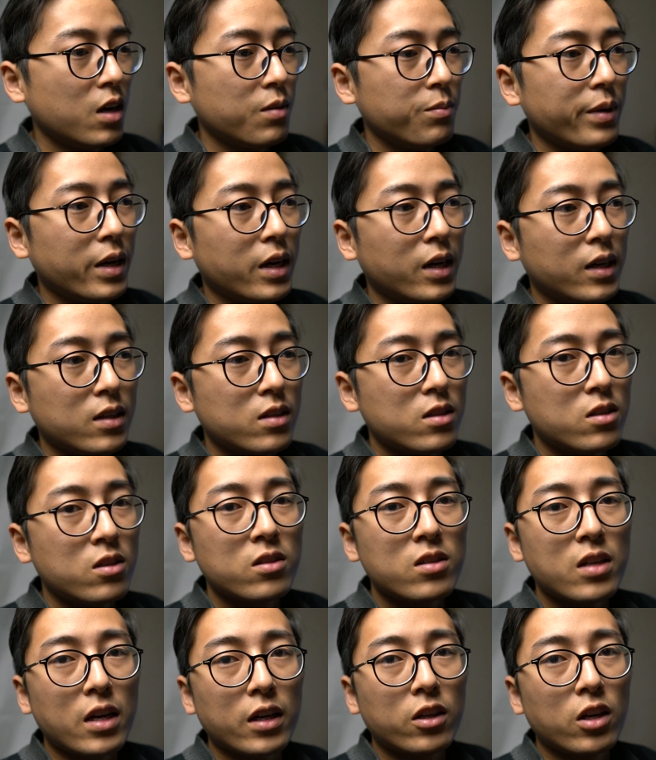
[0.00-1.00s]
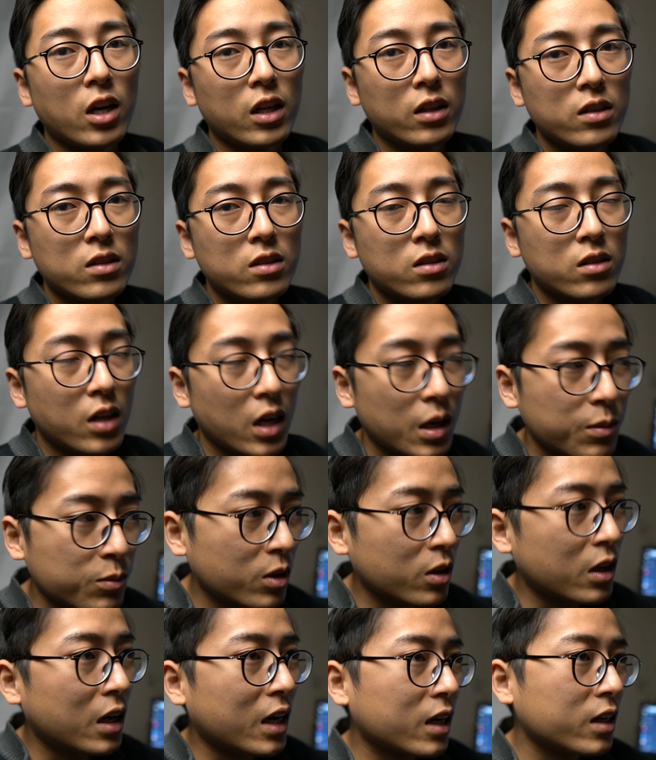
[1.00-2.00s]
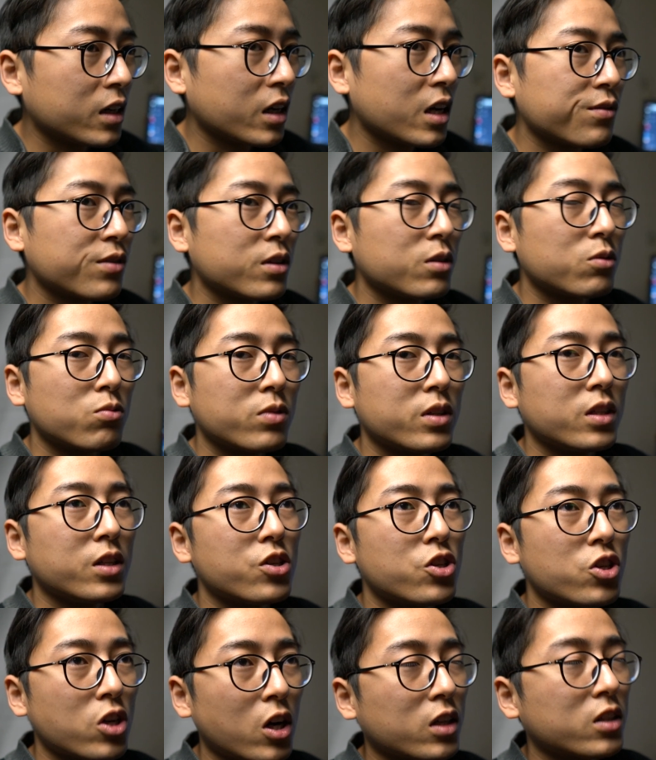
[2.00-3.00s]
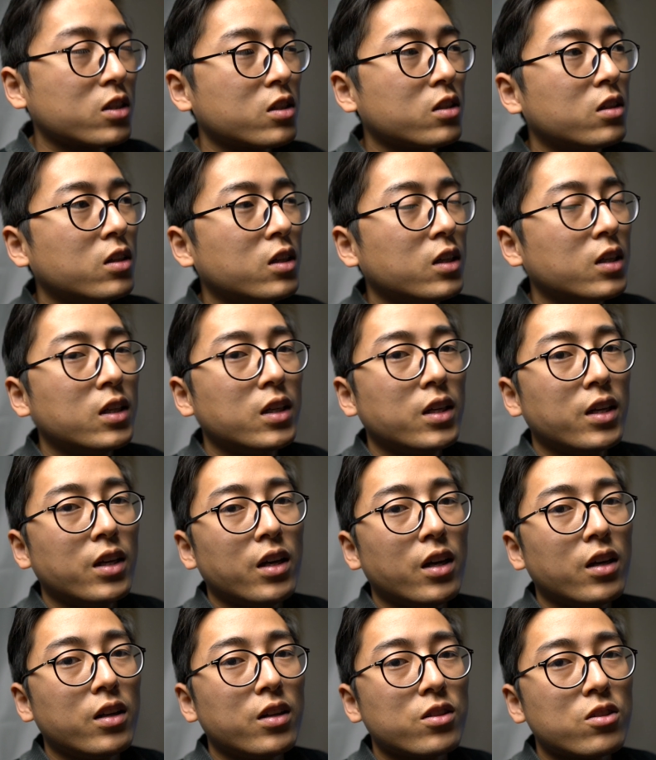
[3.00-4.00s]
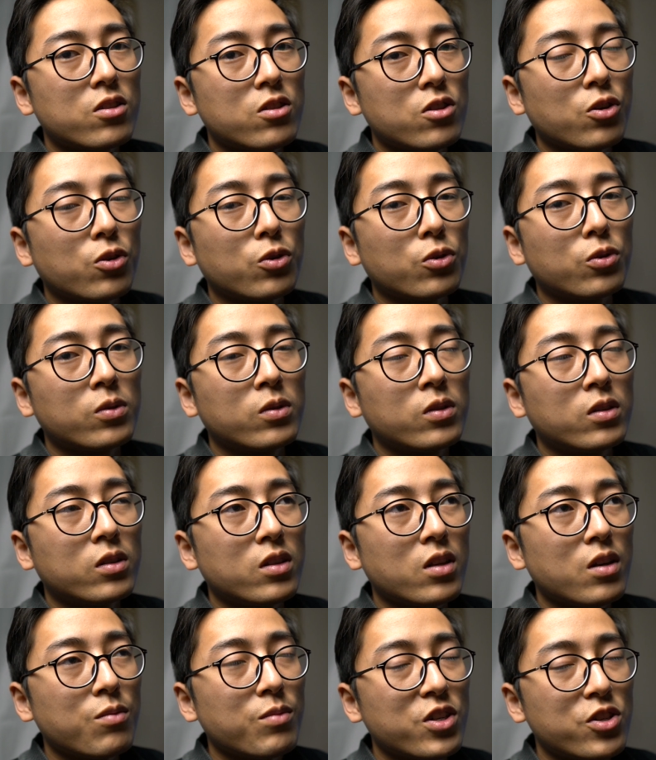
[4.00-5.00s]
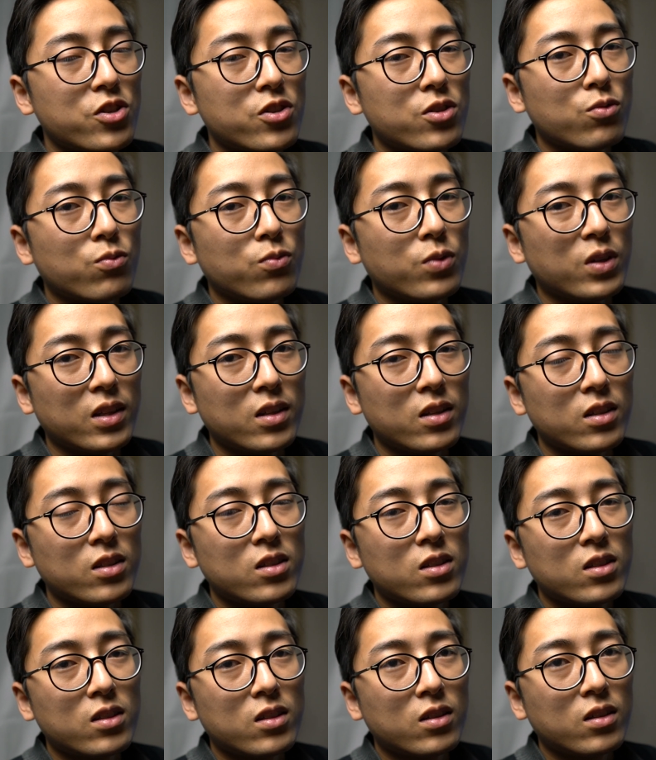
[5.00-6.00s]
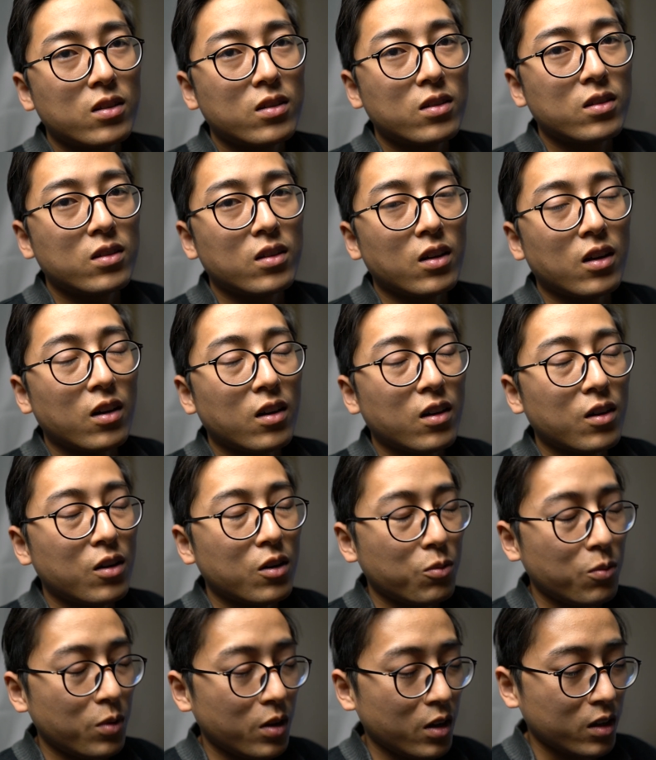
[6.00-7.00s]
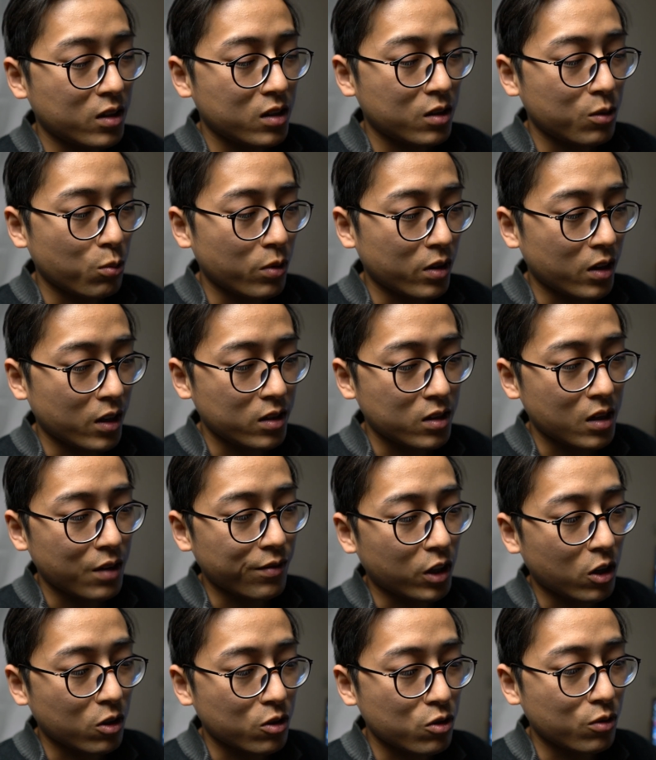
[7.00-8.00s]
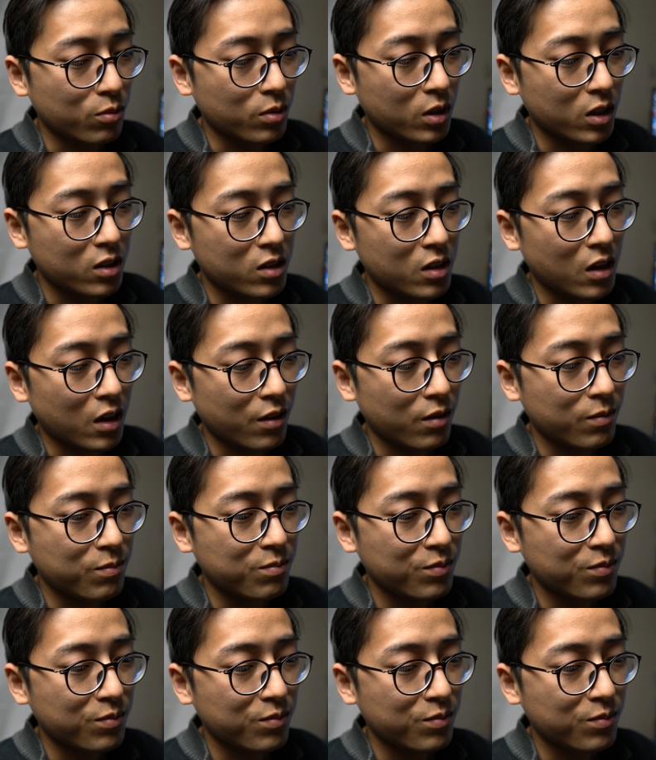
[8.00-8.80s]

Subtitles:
But since I got this camera, I haven't really shot any still images with this with A7RII because I